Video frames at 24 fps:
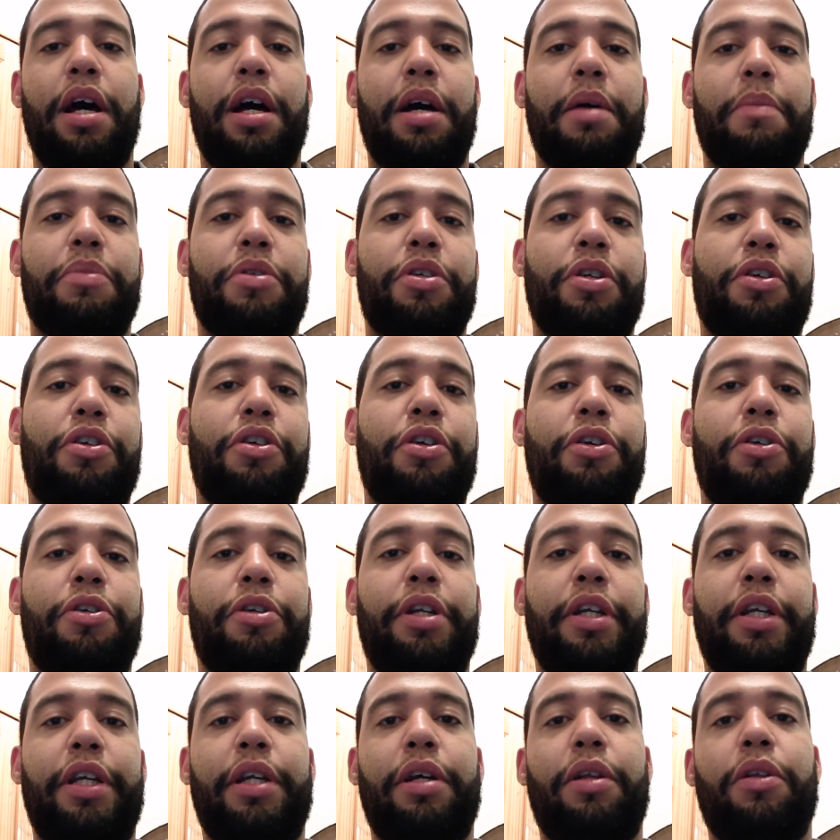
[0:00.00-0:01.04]

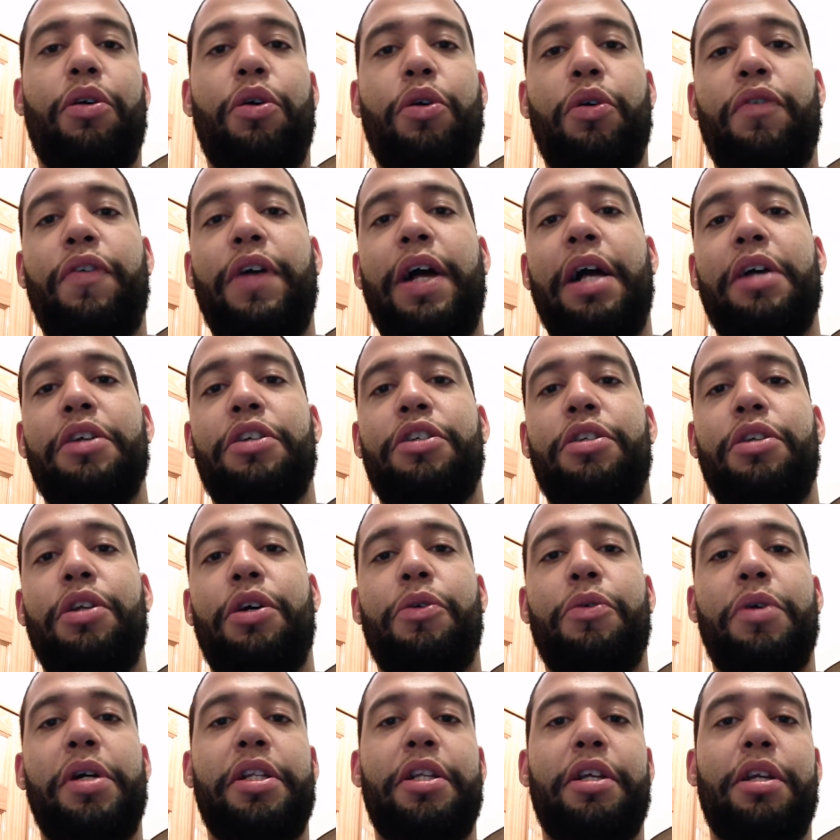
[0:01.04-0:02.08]
Security, along with Al Snow,
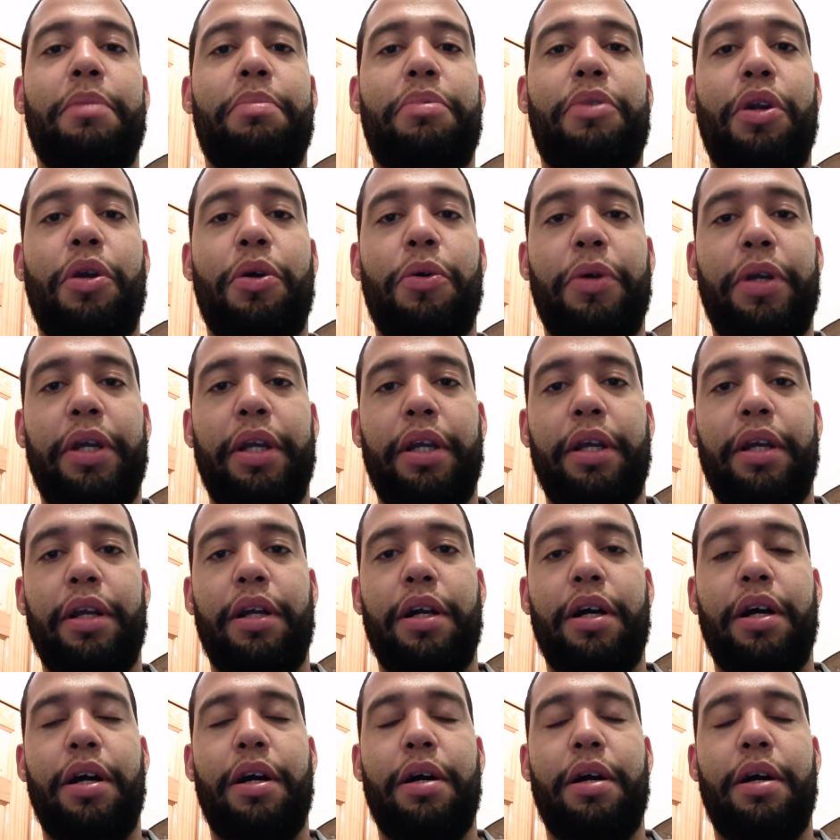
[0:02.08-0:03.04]
ended up throwing